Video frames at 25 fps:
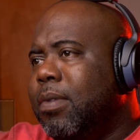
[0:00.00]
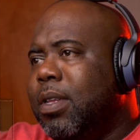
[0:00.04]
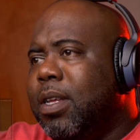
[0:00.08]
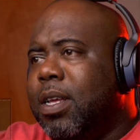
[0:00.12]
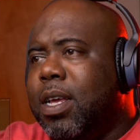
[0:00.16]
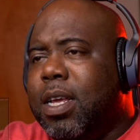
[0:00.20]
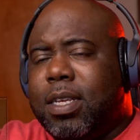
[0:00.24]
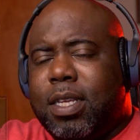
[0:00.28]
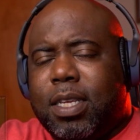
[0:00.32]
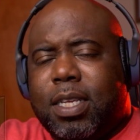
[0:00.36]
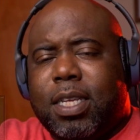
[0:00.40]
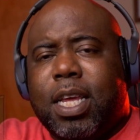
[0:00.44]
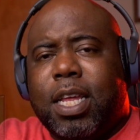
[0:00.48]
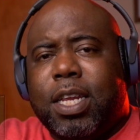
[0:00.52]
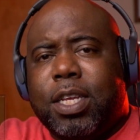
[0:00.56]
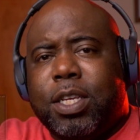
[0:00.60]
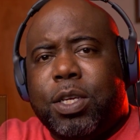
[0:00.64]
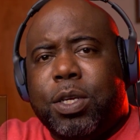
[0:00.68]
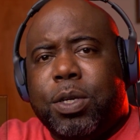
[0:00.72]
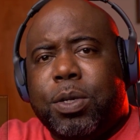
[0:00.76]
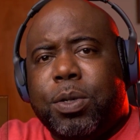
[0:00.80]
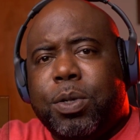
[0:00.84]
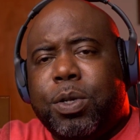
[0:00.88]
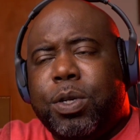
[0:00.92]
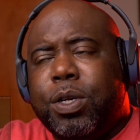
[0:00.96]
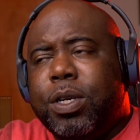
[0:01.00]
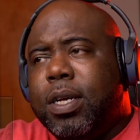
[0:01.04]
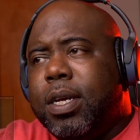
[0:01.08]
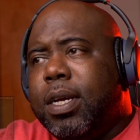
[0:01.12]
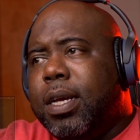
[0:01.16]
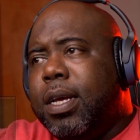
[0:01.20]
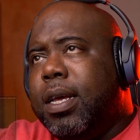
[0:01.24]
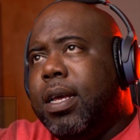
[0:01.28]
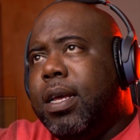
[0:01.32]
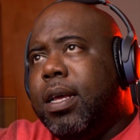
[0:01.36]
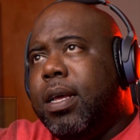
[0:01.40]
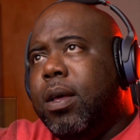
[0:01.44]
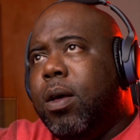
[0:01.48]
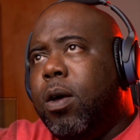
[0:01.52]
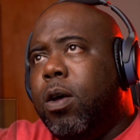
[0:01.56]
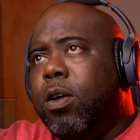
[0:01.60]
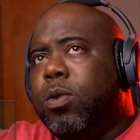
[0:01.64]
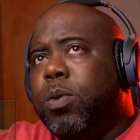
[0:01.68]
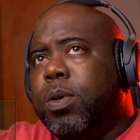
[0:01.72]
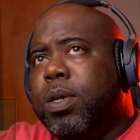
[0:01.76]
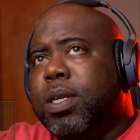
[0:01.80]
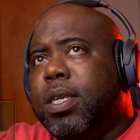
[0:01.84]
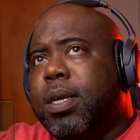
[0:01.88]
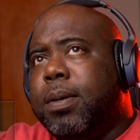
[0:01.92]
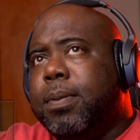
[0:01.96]
Because his head is huge.
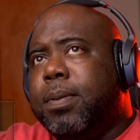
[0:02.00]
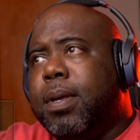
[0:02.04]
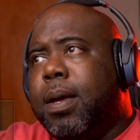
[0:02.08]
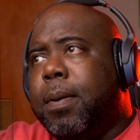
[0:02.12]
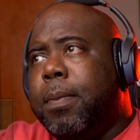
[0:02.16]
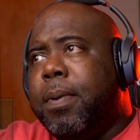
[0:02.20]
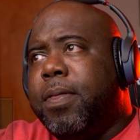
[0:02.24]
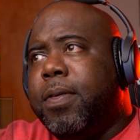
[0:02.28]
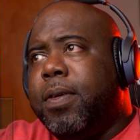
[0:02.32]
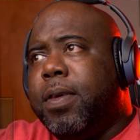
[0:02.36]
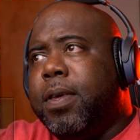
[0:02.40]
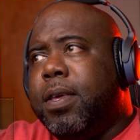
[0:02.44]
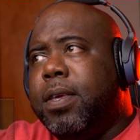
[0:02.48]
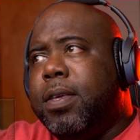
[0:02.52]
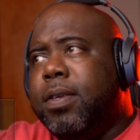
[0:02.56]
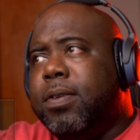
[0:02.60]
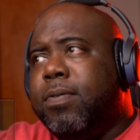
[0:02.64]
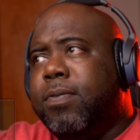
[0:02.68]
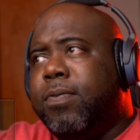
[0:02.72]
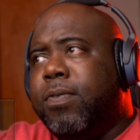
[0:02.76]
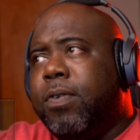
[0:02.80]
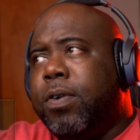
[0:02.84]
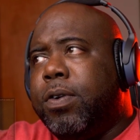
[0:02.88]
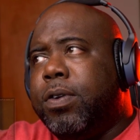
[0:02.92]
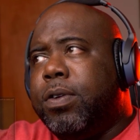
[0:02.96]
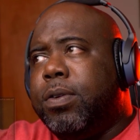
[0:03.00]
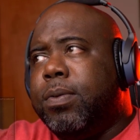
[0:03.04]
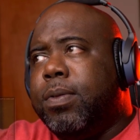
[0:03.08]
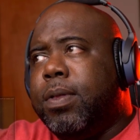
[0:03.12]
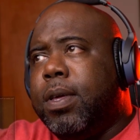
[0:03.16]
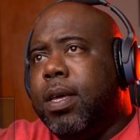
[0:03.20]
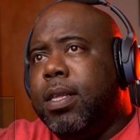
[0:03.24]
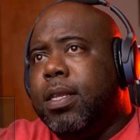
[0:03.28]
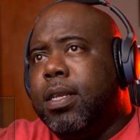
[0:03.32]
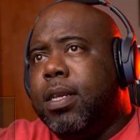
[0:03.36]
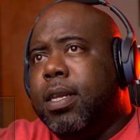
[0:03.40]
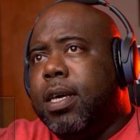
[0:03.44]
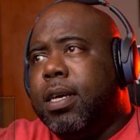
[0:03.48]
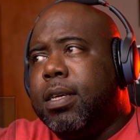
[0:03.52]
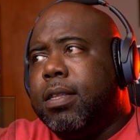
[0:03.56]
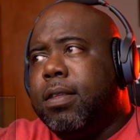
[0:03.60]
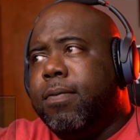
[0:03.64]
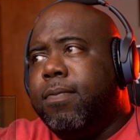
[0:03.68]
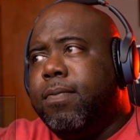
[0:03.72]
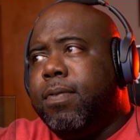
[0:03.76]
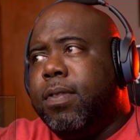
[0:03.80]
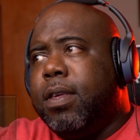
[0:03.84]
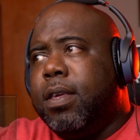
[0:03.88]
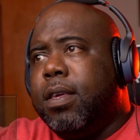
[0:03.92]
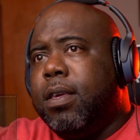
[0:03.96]
Also, at the same time, I think he's referring to the intellect
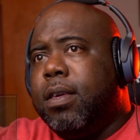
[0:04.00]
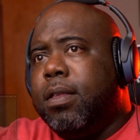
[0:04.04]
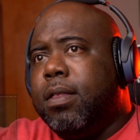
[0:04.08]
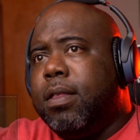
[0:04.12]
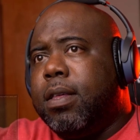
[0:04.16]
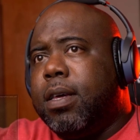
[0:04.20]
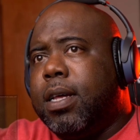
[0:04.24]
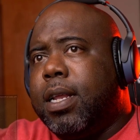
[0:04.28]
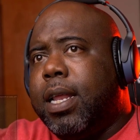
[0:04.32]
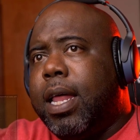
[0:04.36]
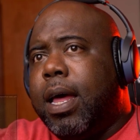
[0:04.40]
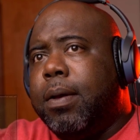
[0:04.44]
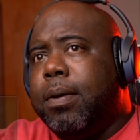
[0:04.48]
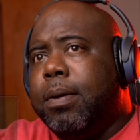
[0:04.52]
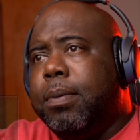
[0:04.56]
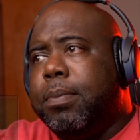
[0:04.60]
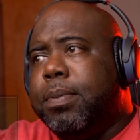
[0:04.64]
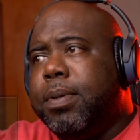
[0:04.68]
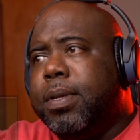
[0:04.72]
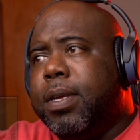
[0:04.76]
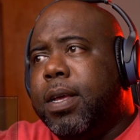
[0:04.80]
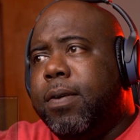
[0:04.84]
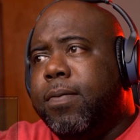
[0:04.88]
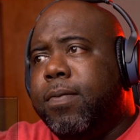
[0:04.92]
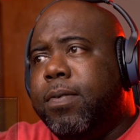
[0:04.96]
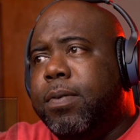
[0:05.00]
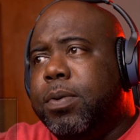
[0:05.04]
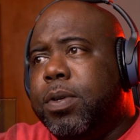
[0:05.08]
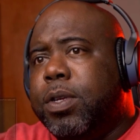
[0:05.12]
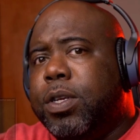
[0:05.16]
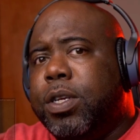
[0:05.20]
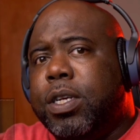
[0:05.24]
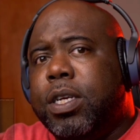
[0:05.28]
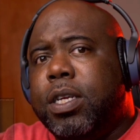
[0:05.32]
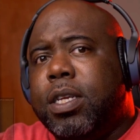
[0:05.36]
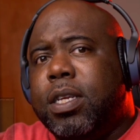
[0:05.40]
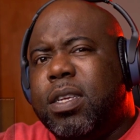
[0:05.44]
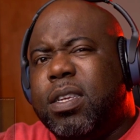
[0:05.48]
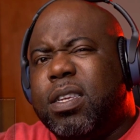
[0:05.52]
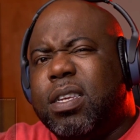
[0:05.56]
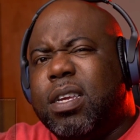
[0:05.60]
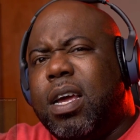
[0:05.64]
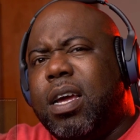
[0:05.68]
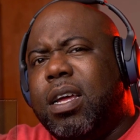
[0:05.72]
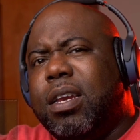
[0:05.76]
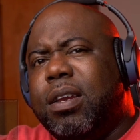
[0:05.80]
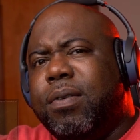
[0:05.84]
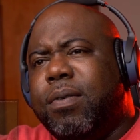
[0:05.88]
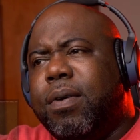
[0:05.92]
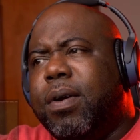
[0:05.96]
of the clown himself. He was a genius,
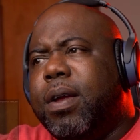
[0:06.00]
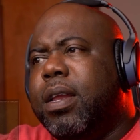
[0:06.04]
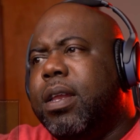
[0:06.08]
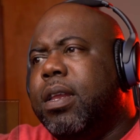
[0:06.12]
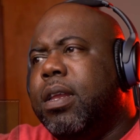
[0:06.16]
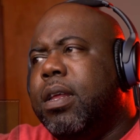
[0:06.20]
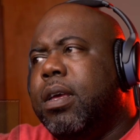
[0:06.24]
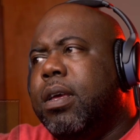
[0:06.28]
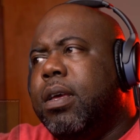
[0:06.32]
kind of, right?